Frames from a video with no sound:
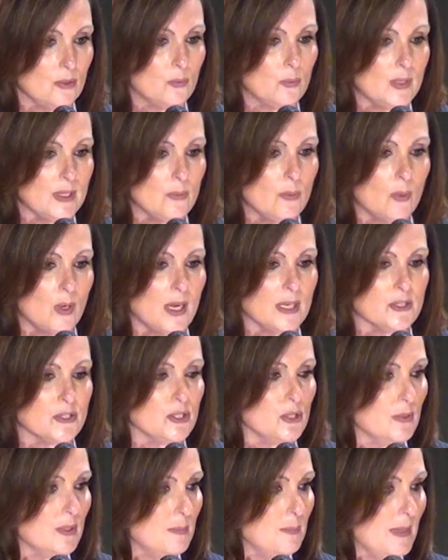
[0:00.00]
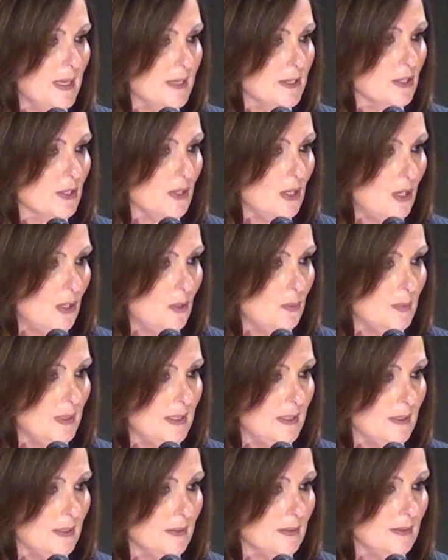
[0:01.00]
We want you to make your home
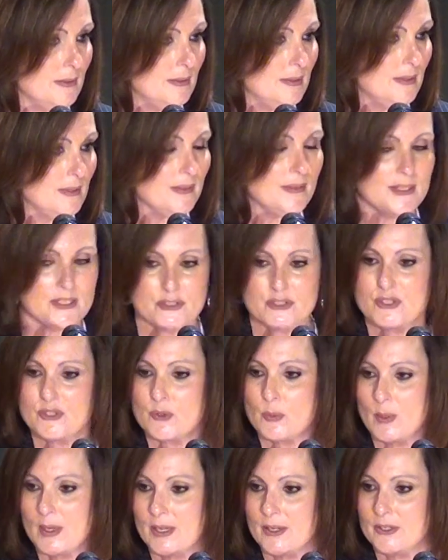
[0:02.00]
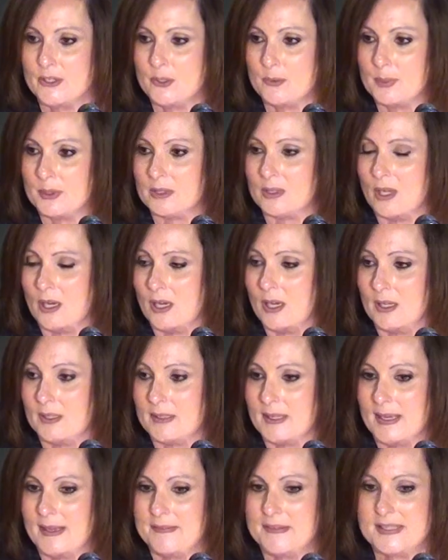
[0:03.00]
here. This is where you
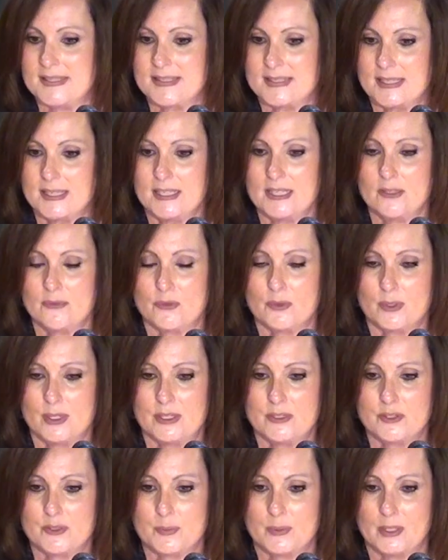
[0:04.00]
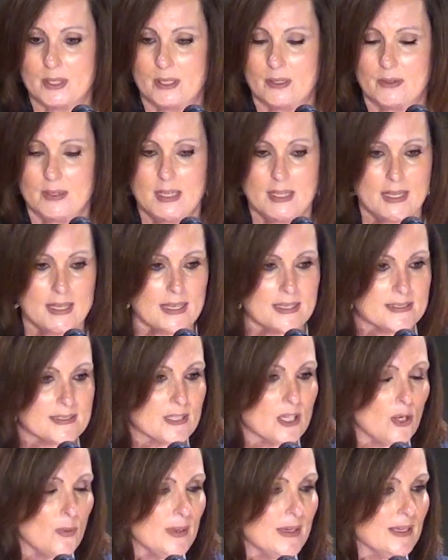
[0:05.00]
belong, and the city of Greensboro is
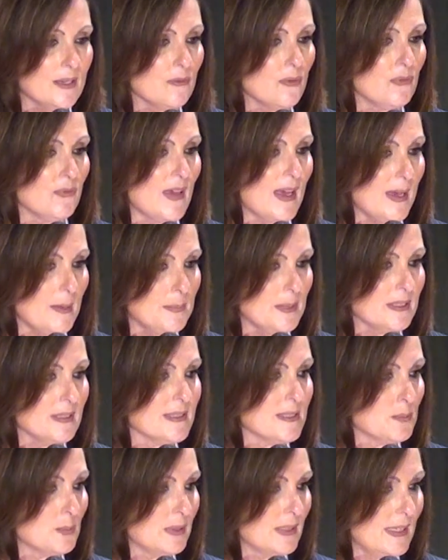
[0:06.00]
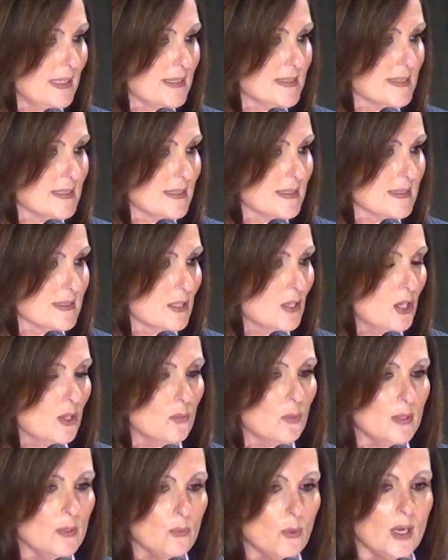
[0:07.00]
going in fabulous places.
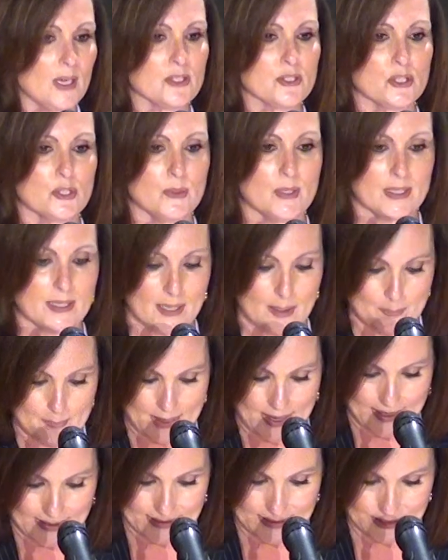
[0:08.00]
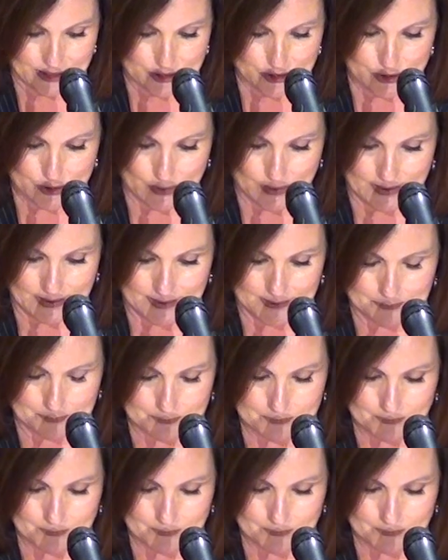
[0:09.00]
We want you to come back and enjoy it.